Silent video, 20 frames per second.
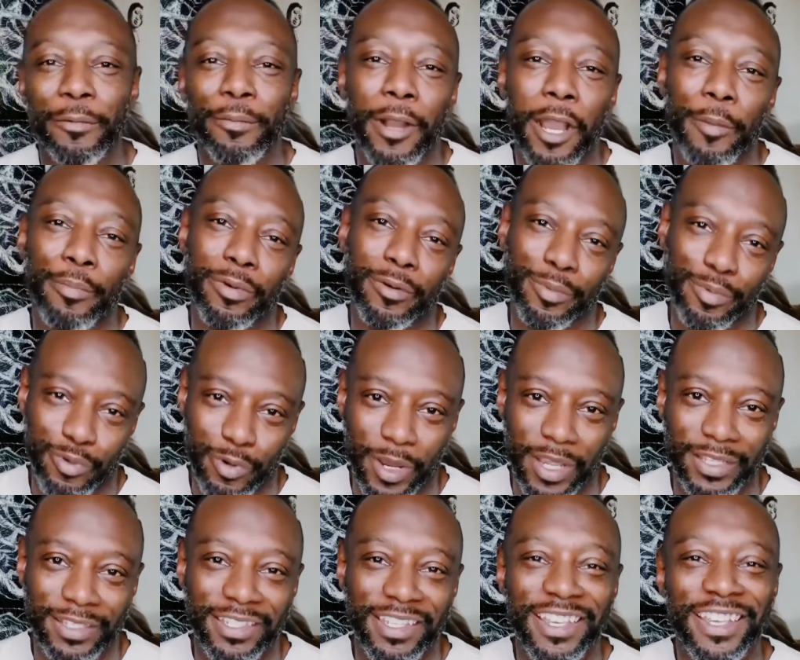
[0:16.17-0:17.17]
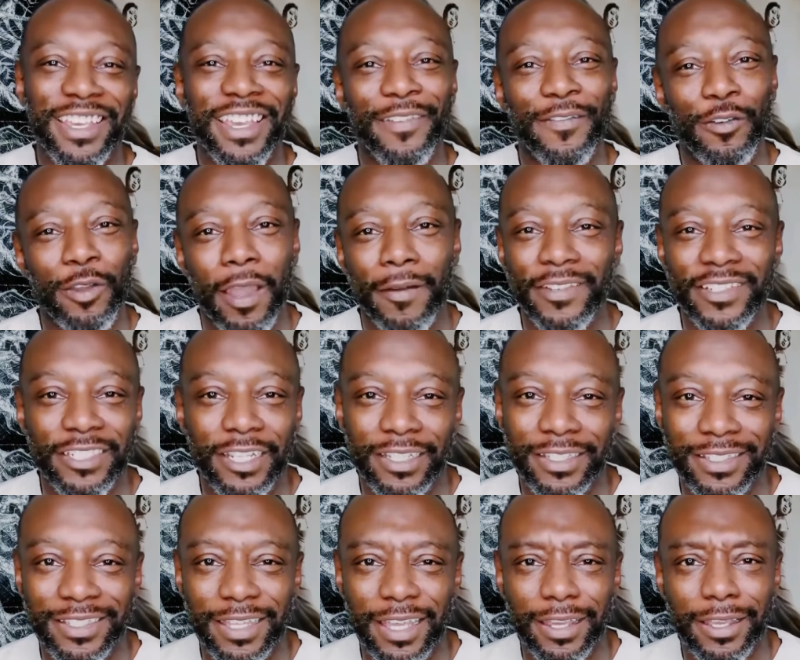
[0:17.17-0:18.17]
Pauper Press. If you haven't checked
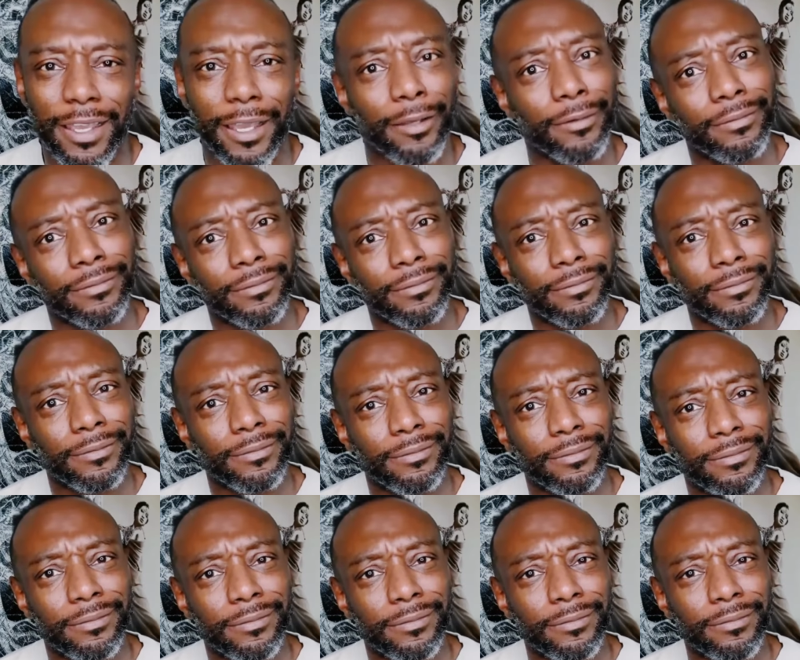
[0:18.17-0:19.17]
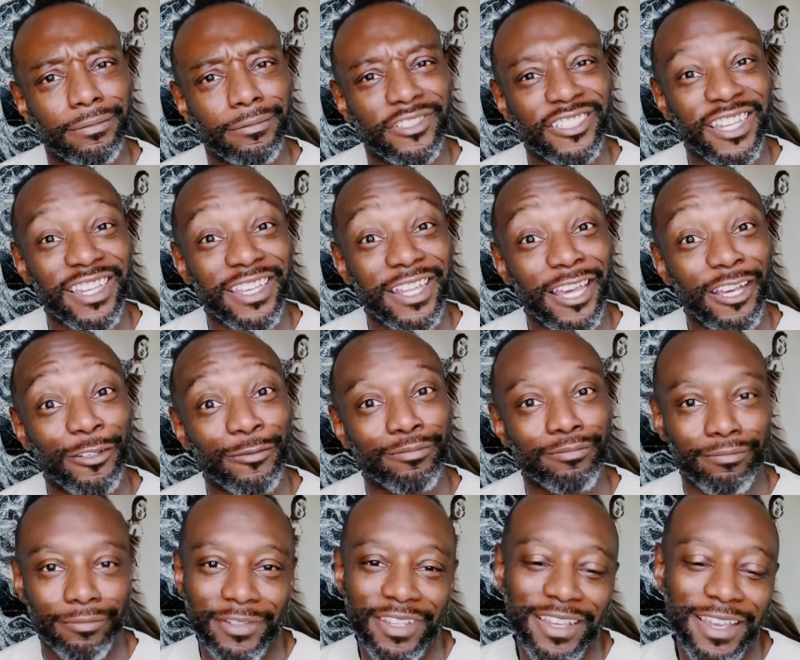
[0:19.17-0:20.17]
this deck out, check it out.
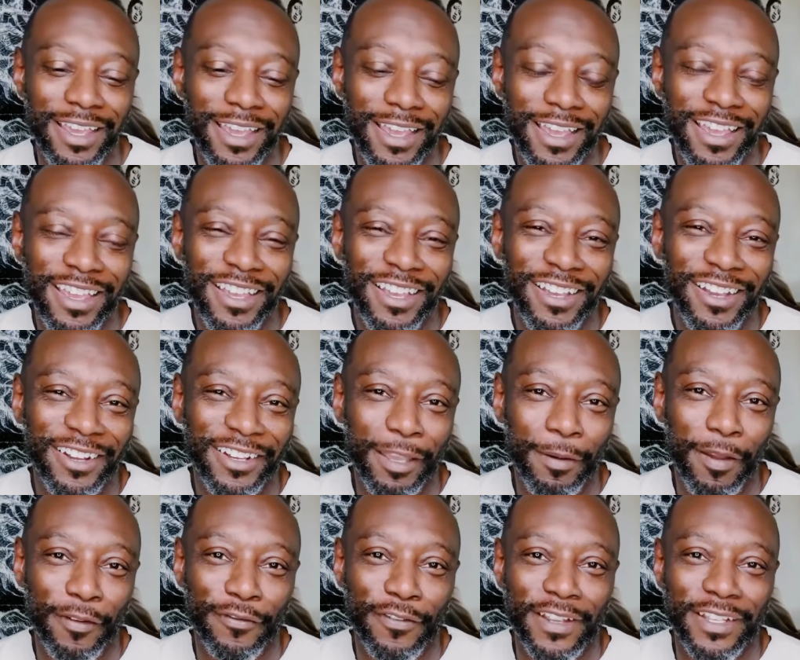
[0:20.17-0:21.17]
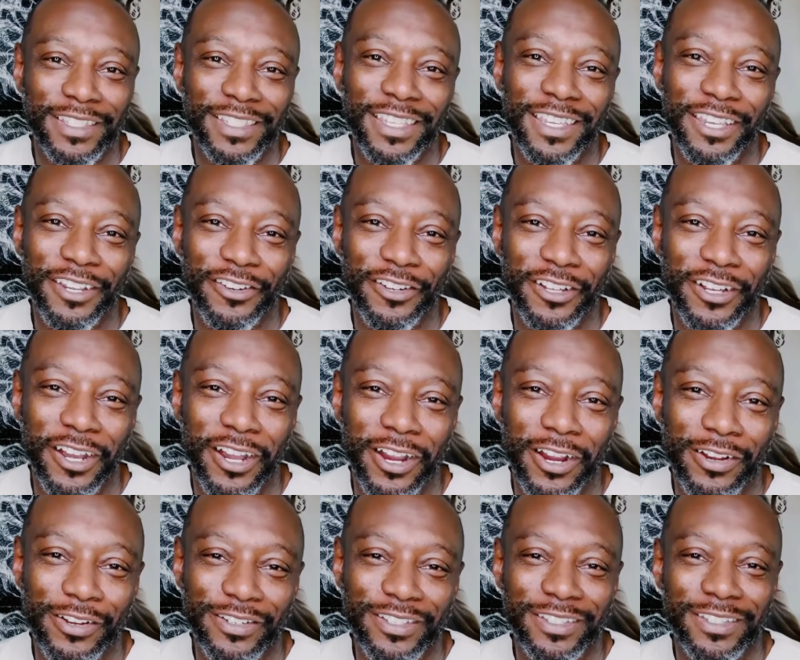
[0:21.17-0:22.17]
Okay, my friends, here are the
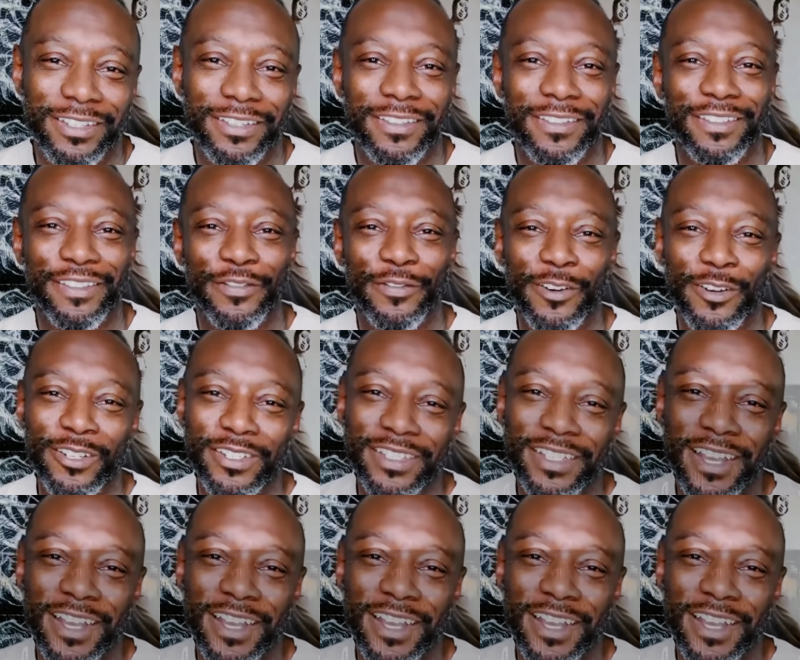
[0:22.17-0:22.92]
cards. The first